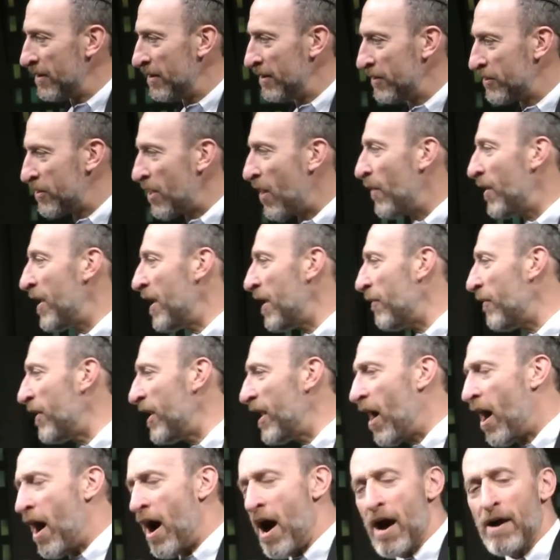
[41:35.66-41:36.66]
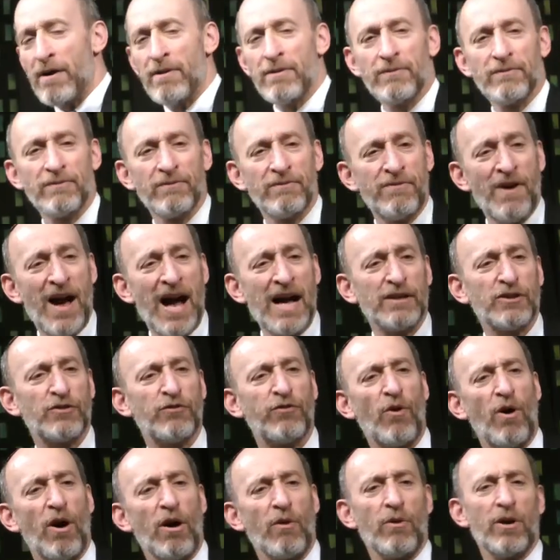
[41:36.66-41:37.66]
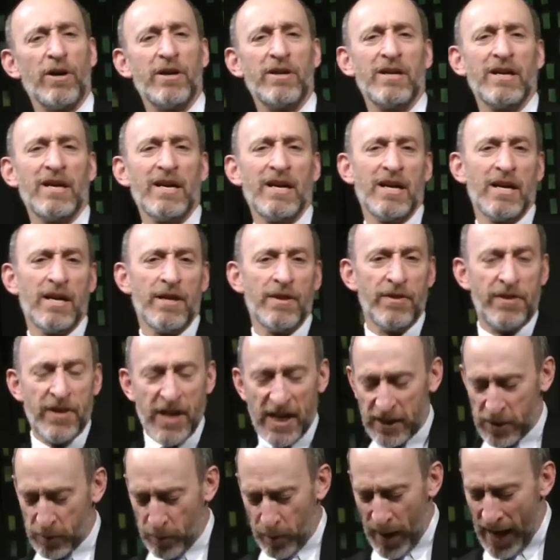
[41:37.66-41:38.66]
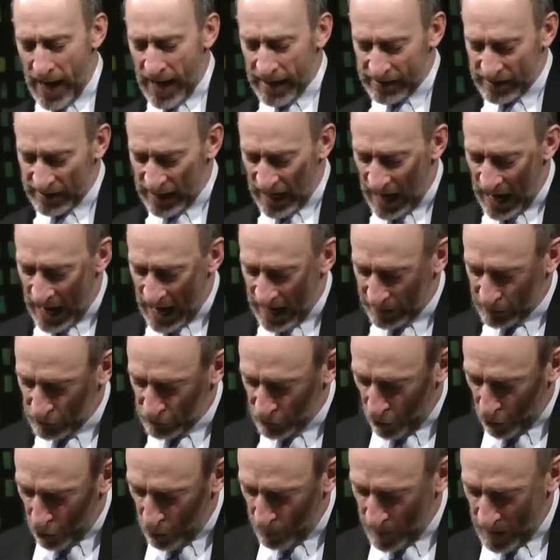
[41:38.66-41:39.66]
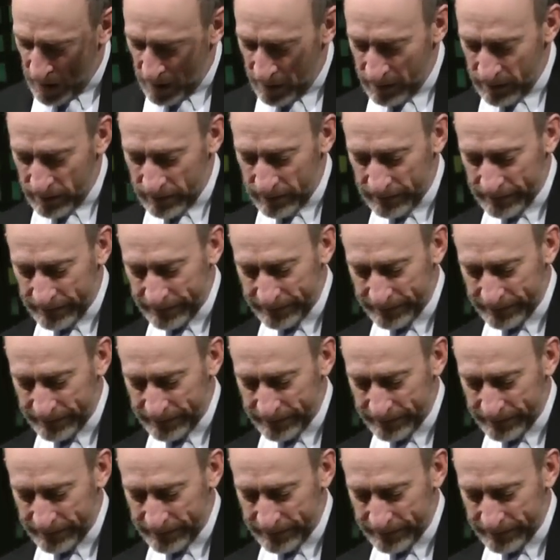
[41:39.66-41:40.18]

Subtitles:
So here we are, fast forward, this past October,